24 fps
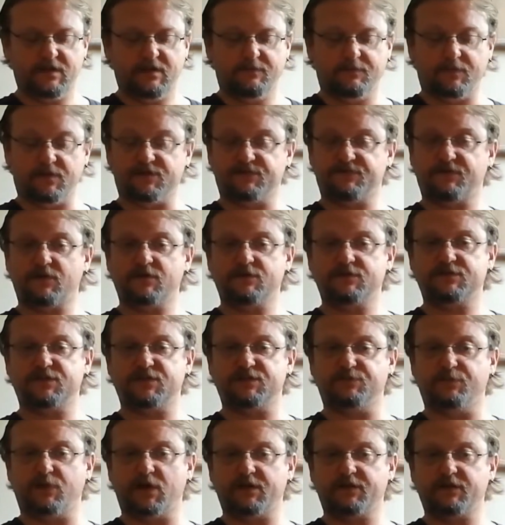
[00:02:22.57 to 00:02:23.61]
But as far as
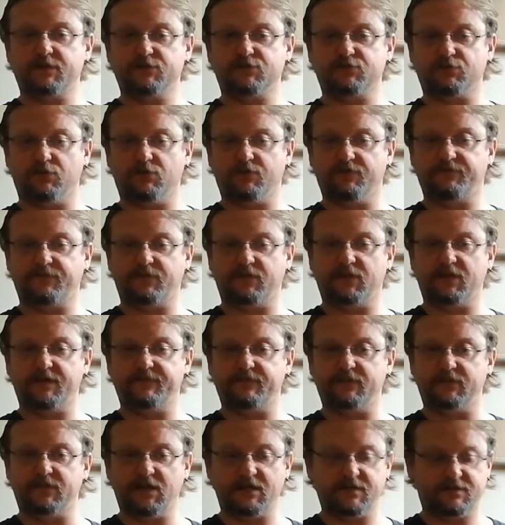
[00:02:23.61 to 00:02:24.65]
just breath control for the life
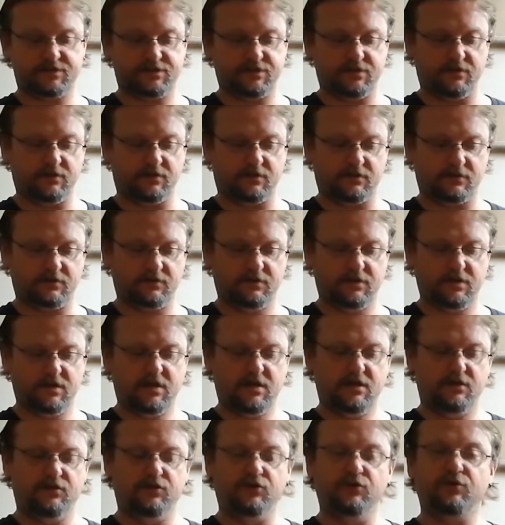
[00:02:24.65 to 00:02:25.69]
and death Qigong,
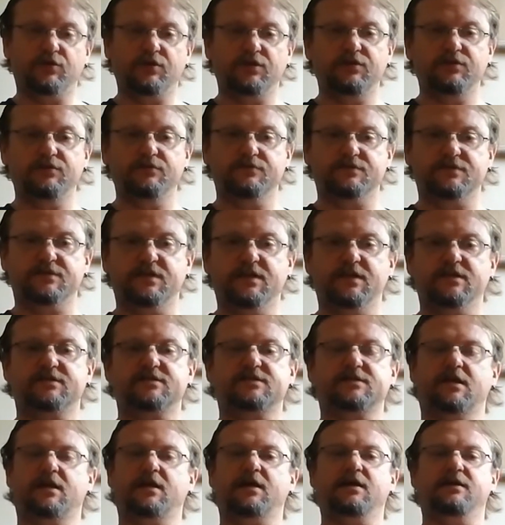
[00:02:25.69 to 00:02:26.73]
you can use
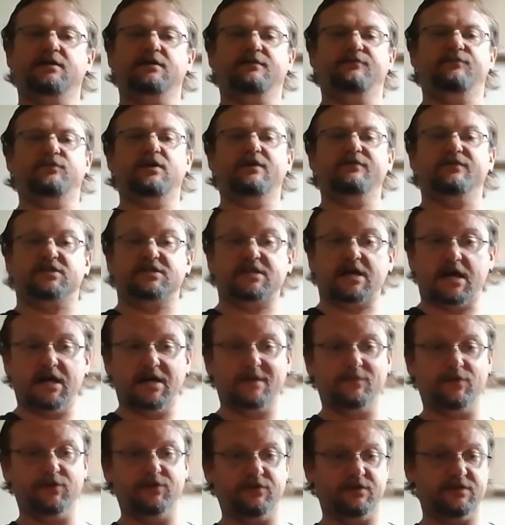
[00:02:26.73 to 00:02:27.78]
this, and if you have a
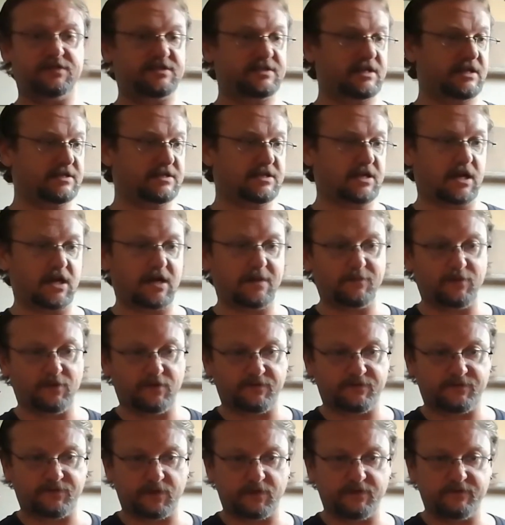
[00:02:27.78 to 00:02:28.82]
timer, you can set a timer in
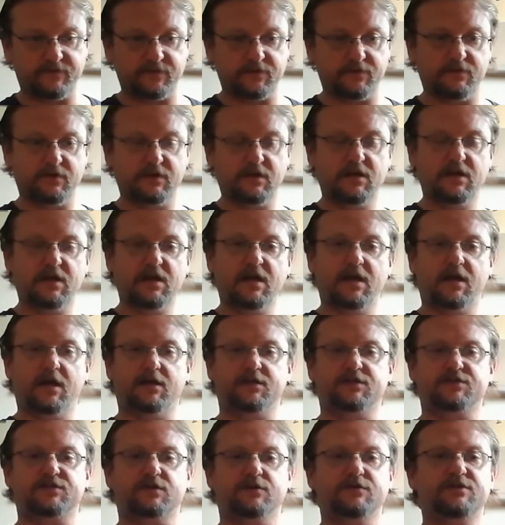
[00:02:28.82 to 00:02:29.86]
front of you and
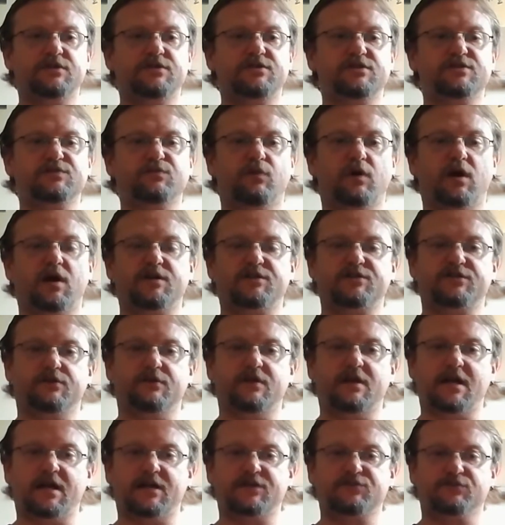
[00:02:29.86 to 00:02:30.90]
start to just watch your
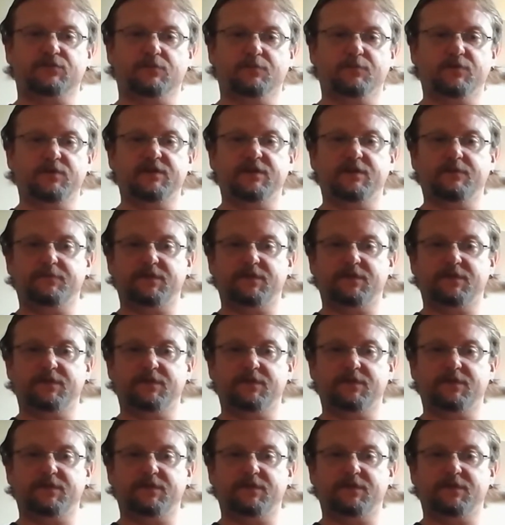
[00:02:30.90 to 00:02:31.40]
natural breathing.